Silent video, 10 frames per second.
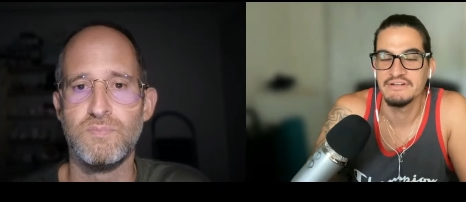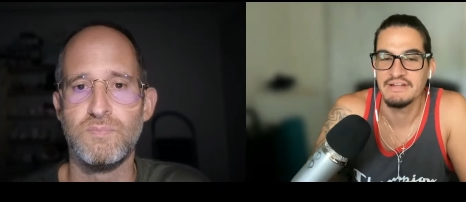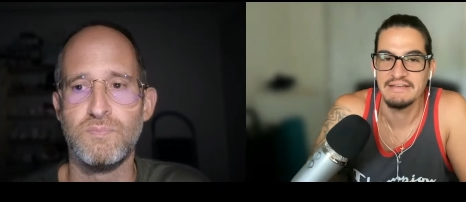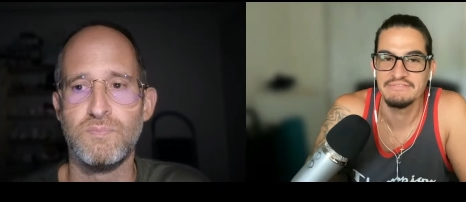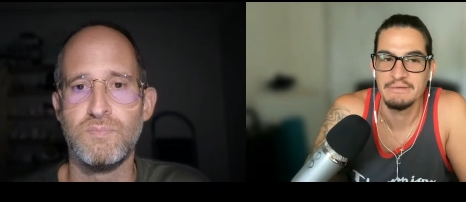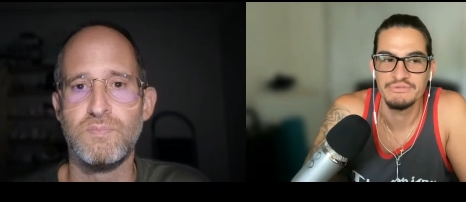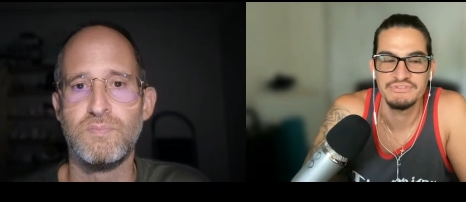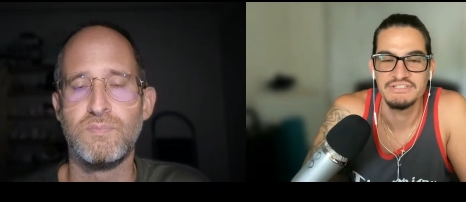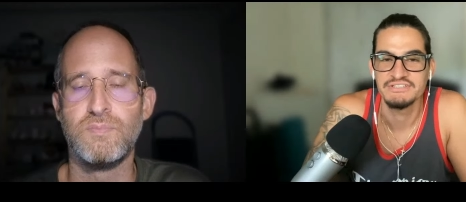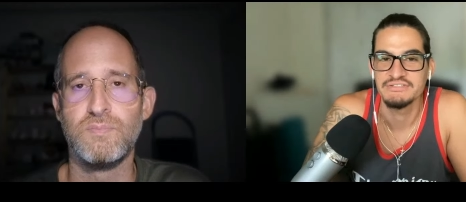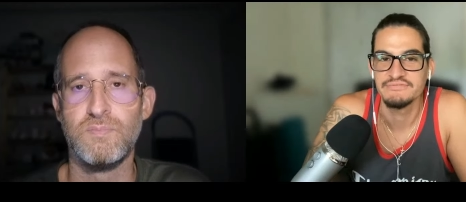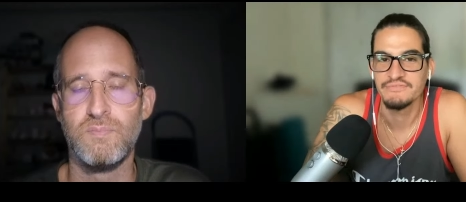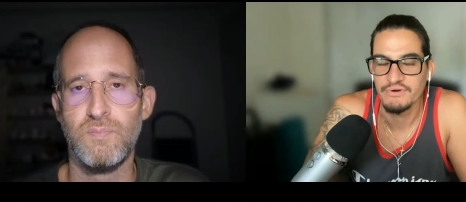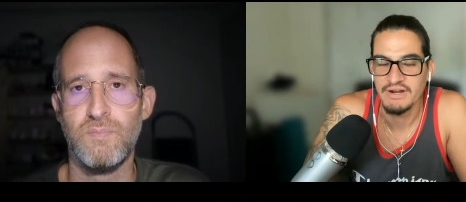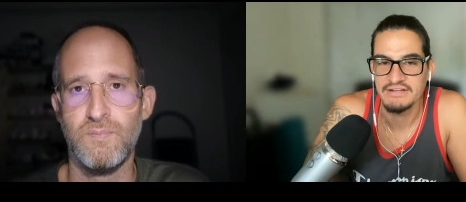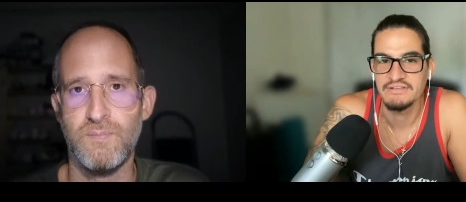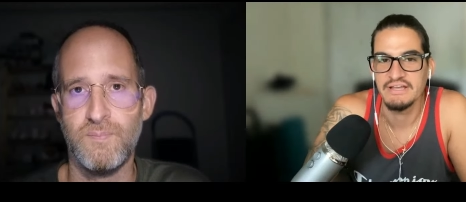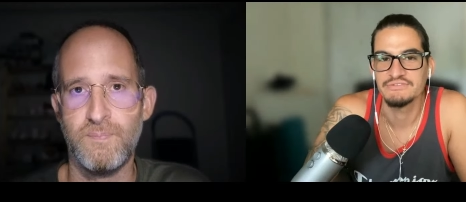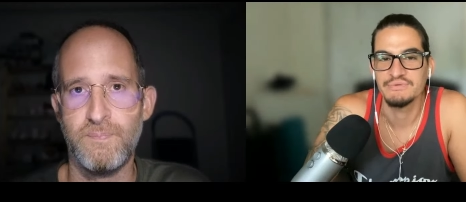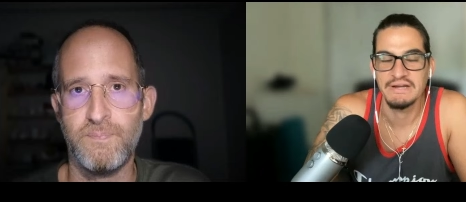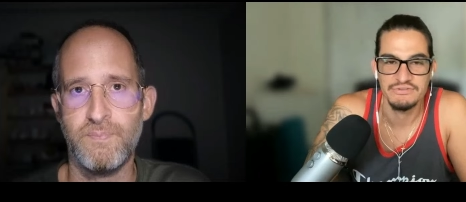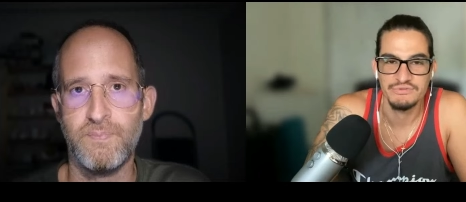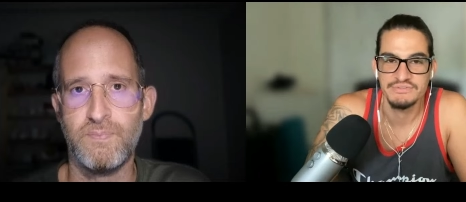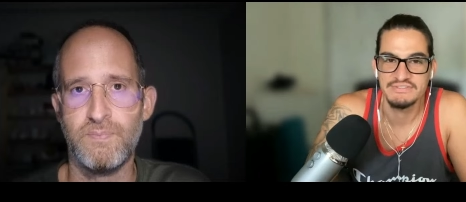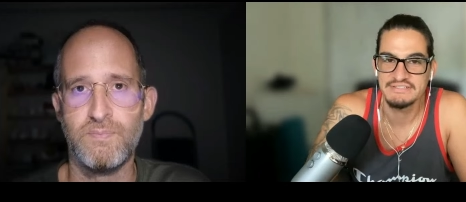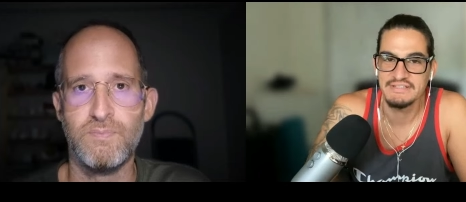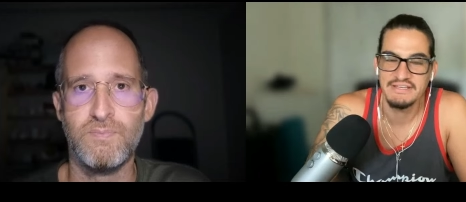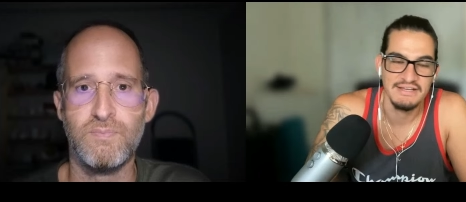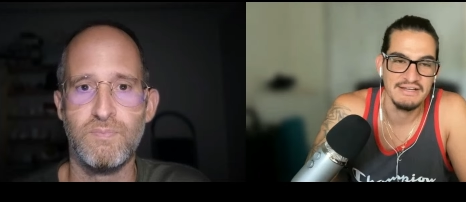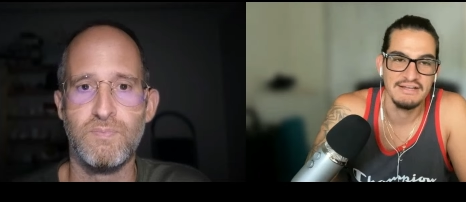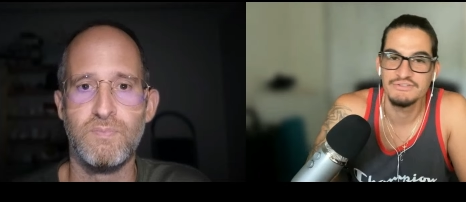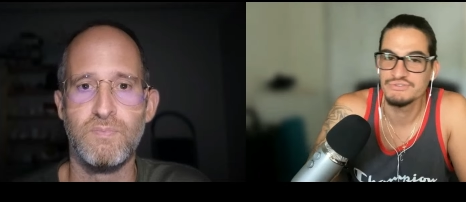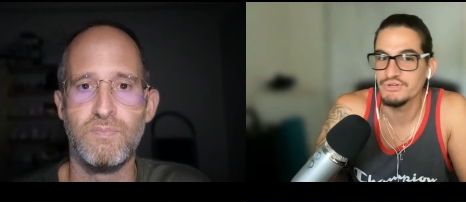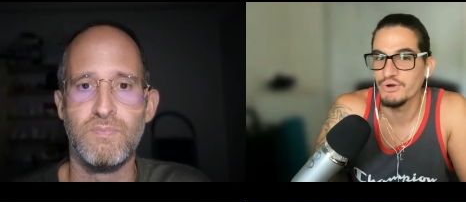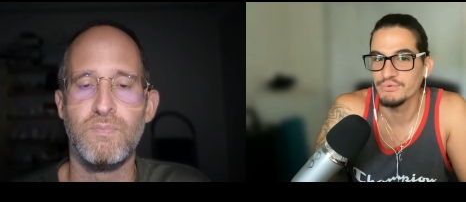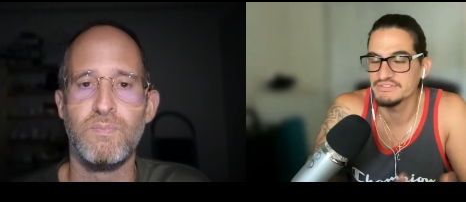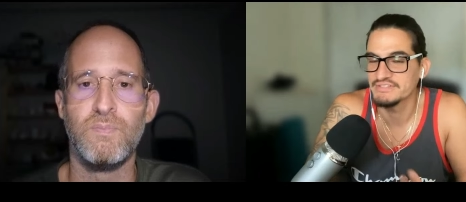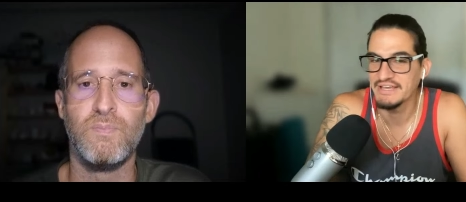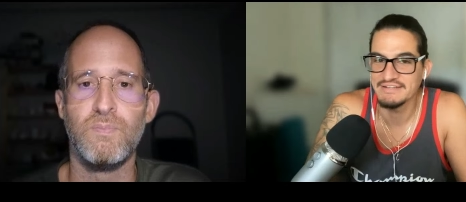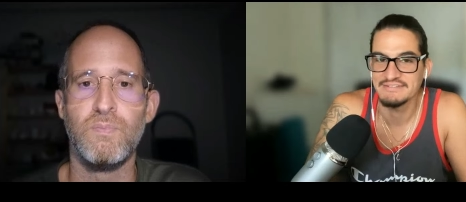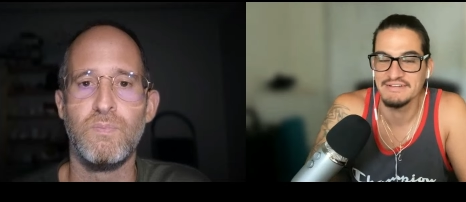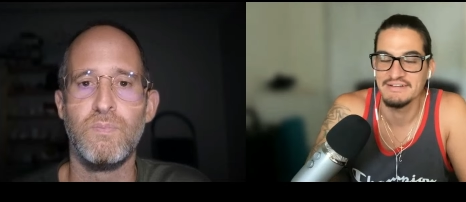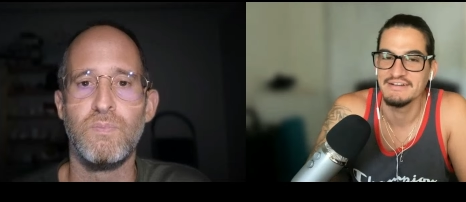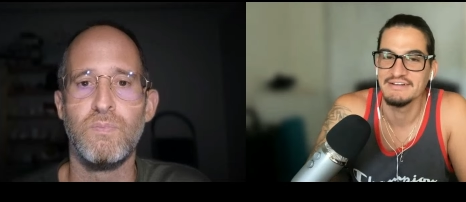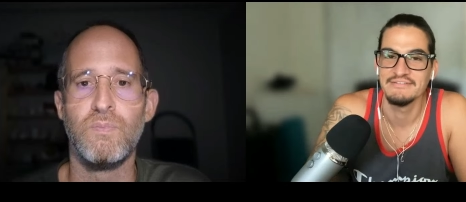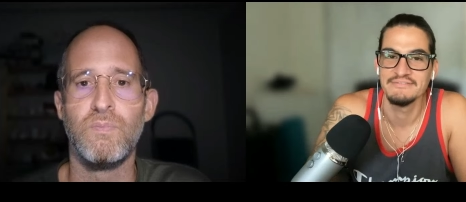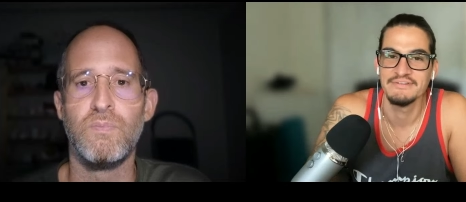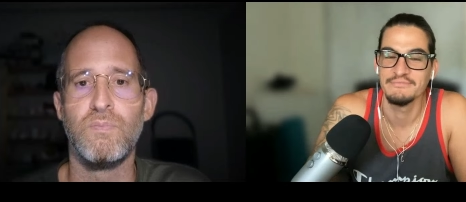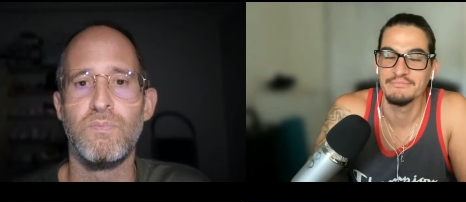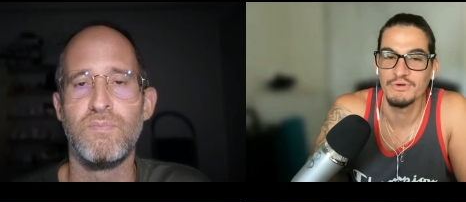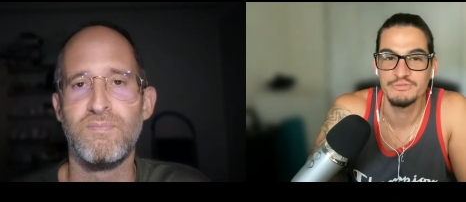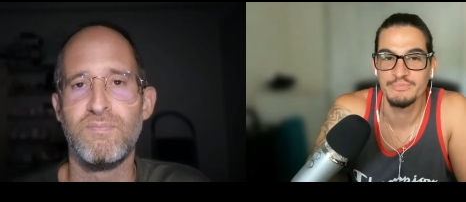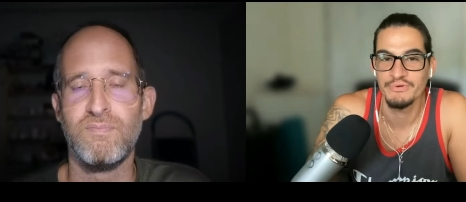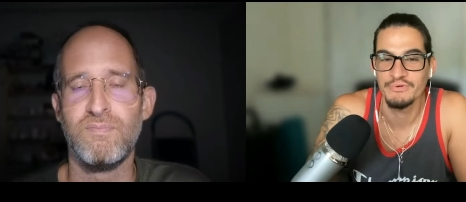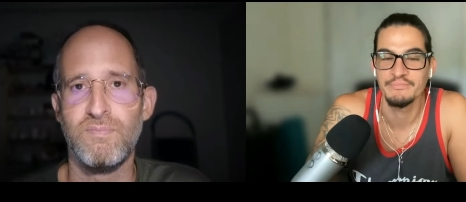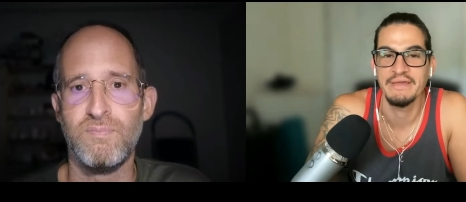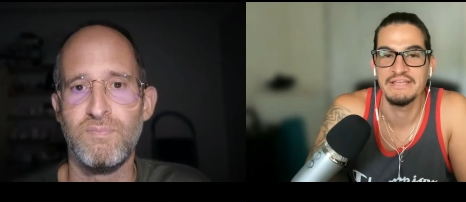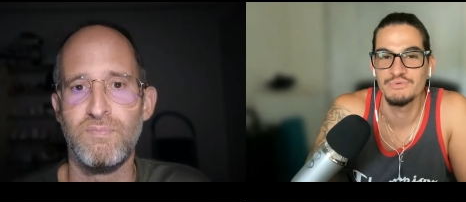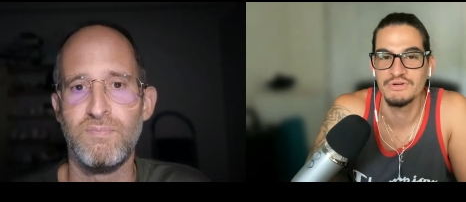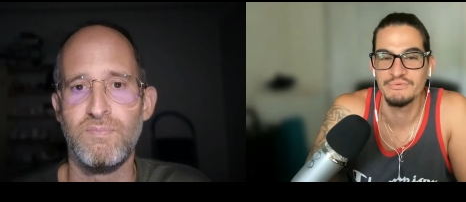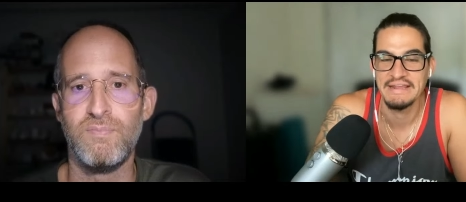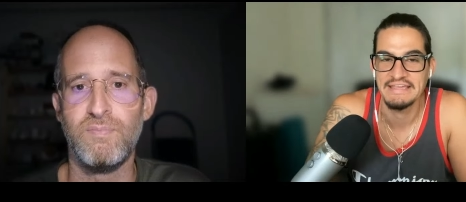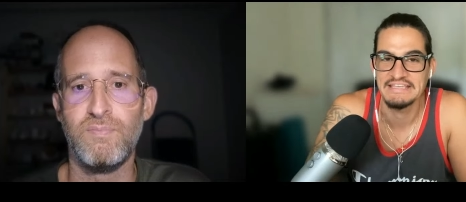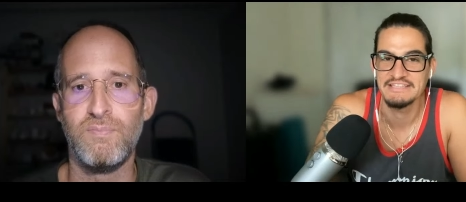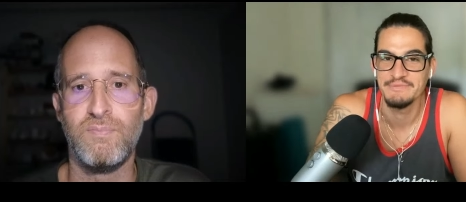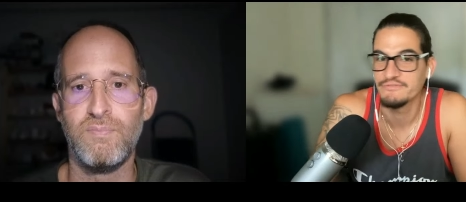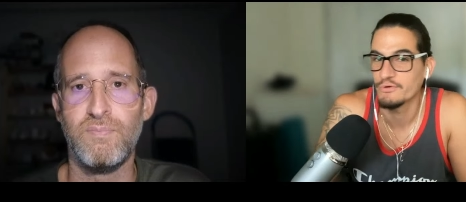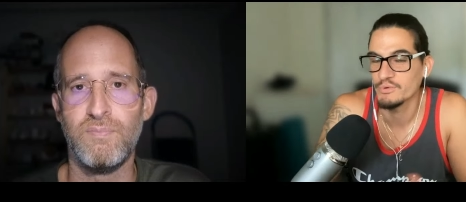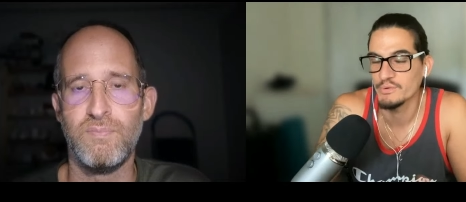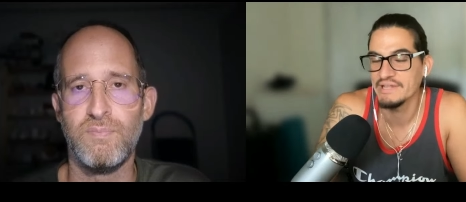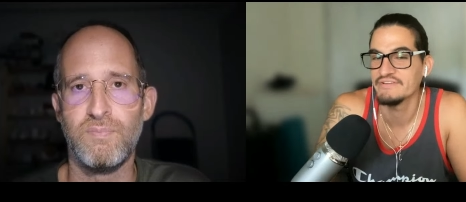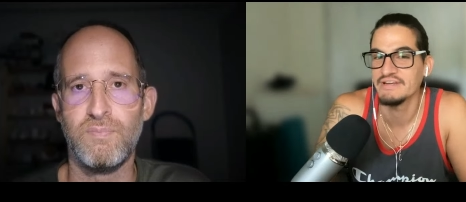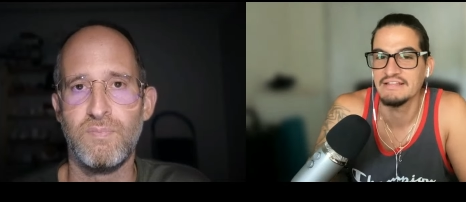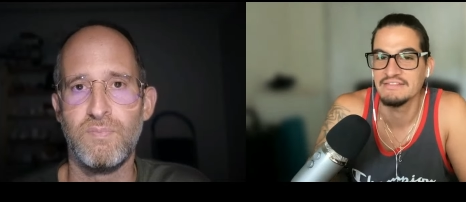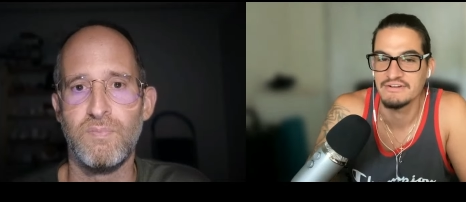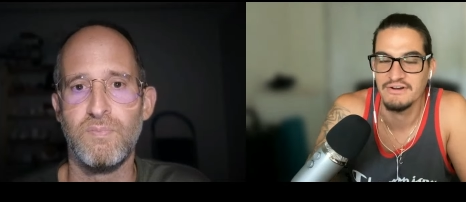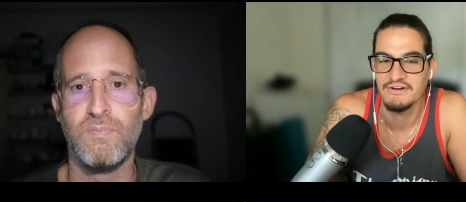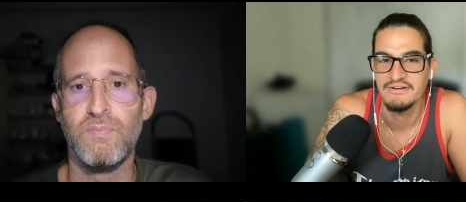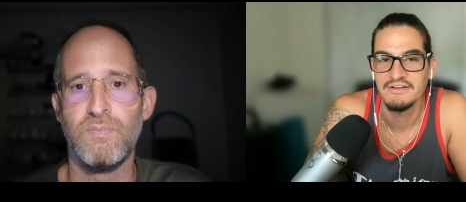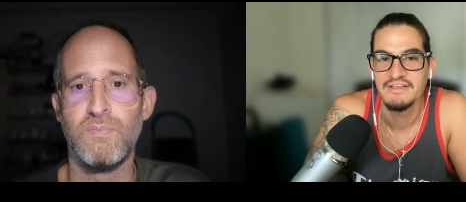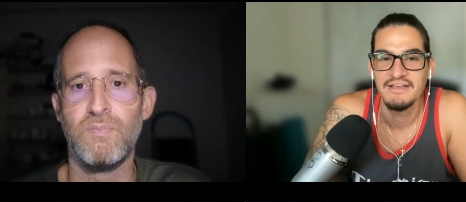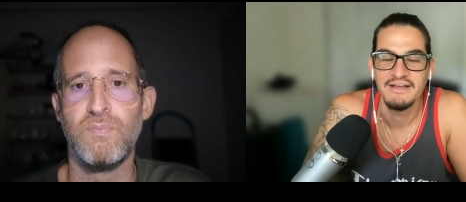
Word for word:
Speaker 1: done live demo sessions for X Ranker 360, uh, I usually always get uh, you know multiple page one rankings before we even end the call.